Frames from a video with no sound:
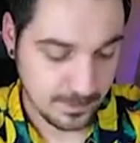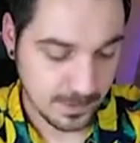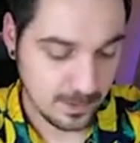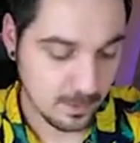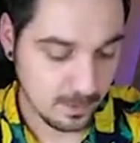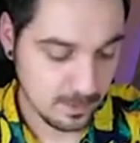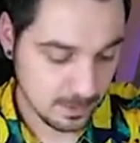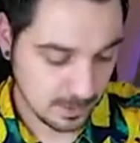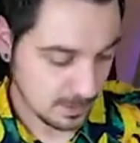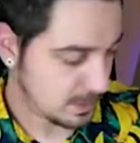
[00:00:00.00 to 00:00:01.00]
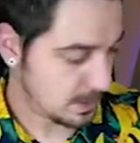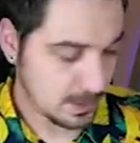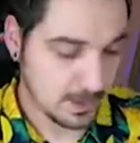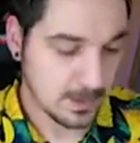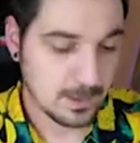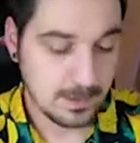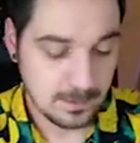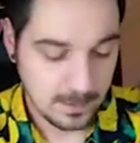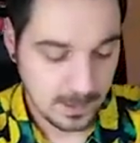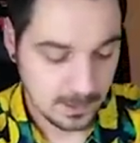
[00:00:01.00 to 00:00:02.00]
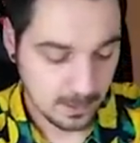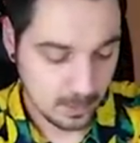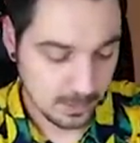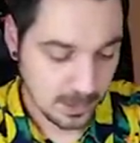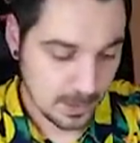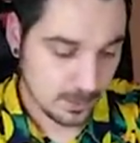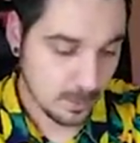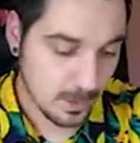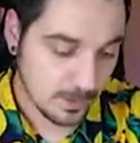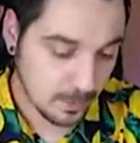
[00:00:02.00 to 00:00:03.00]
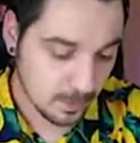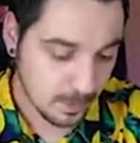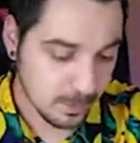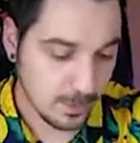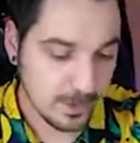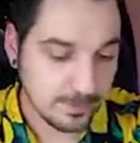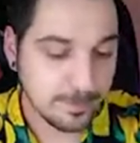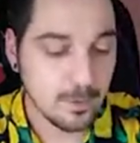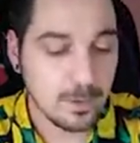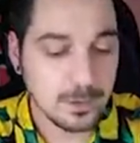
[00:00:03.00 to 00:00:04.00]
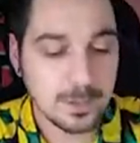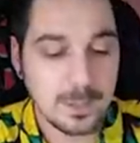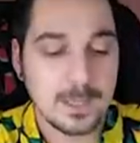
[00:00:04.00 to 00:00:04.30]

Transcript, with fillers: There you go. Nice code card. One, two, three, four.